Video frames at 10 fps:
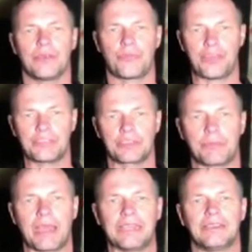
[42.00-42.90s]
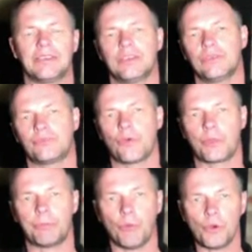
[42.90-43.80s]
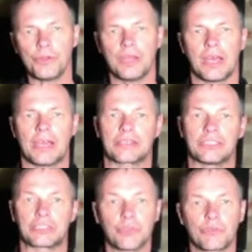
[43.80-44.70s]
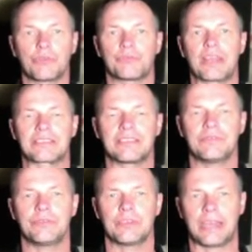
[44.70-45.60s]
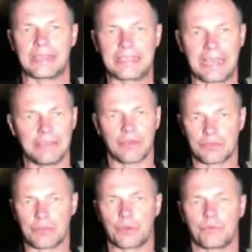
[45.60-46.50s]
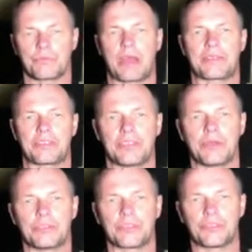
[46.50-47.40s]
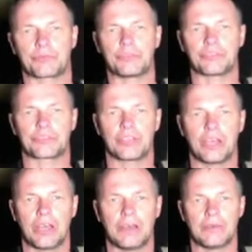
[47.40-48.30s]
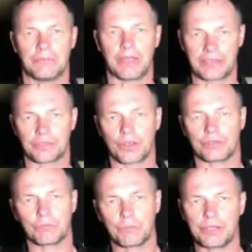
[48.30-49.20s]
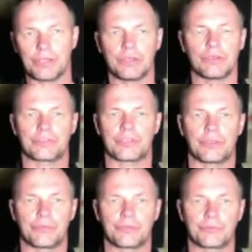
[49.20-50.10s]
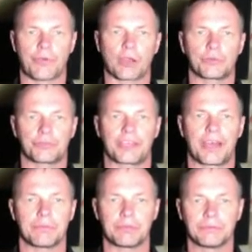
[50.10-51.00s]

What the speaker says: theatre paint for the board because it's non-reflective, and again look, you'll actually notice the difference later on when you see the final setup.